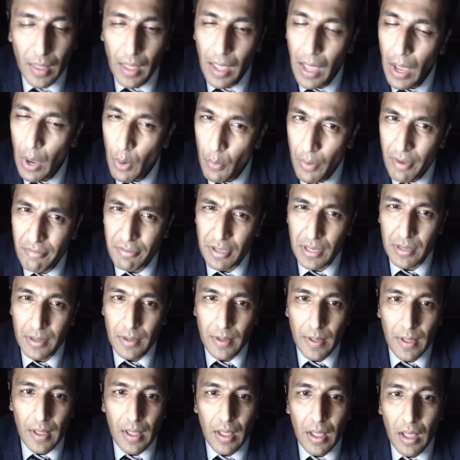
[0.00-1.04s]
However,
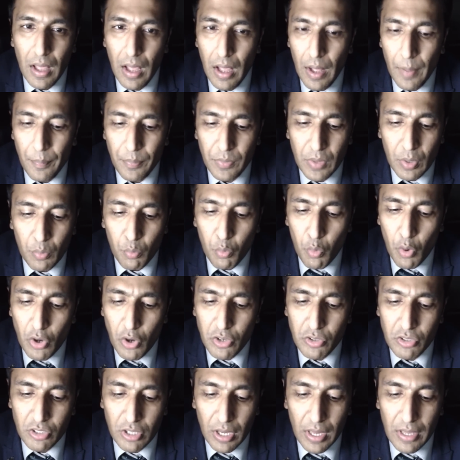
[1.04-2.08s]

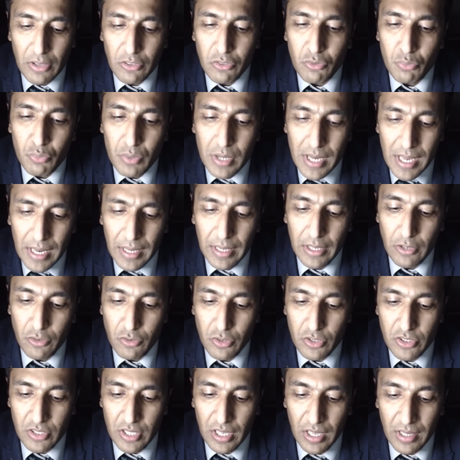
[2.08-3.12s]
what is really
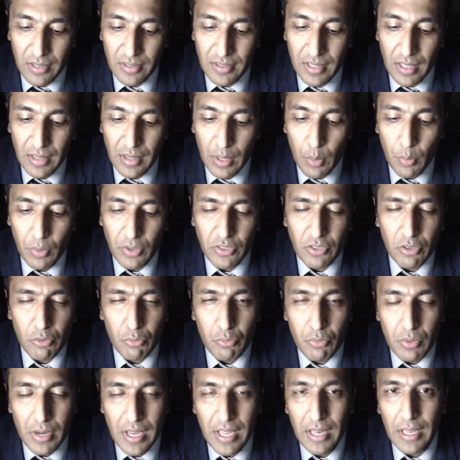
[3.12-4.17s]
interesting is that there was a
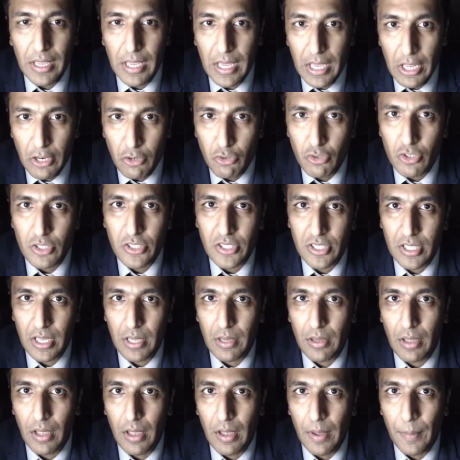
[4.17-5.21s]
really
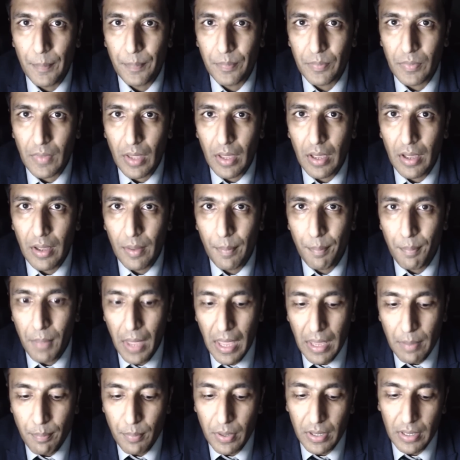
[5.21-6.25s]
interesting
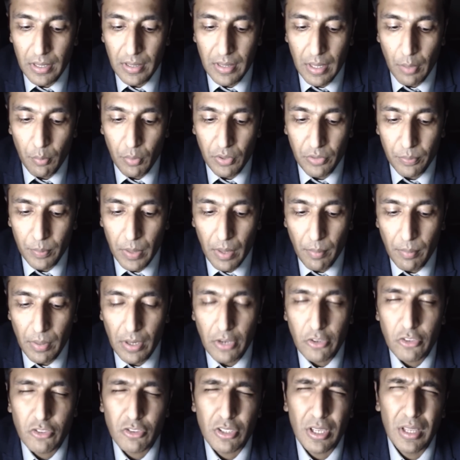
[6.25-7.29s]
paper that was
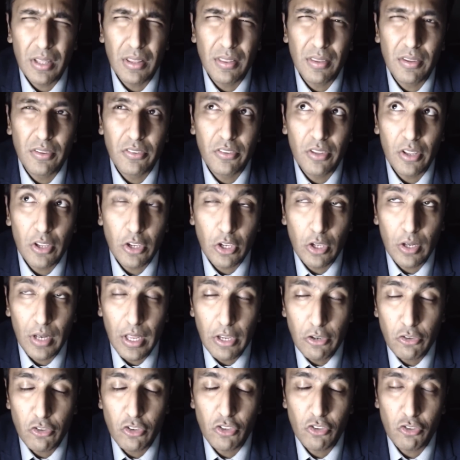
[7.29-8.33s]
published in the
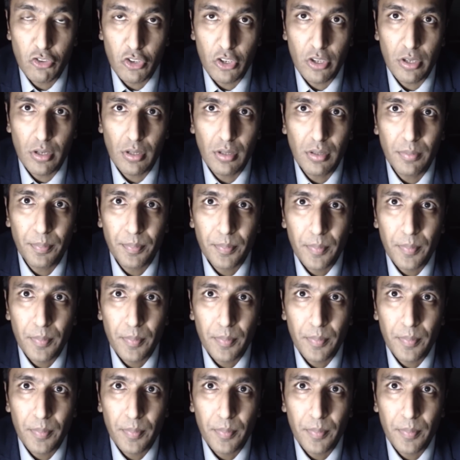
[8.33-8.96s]
Circulation Journal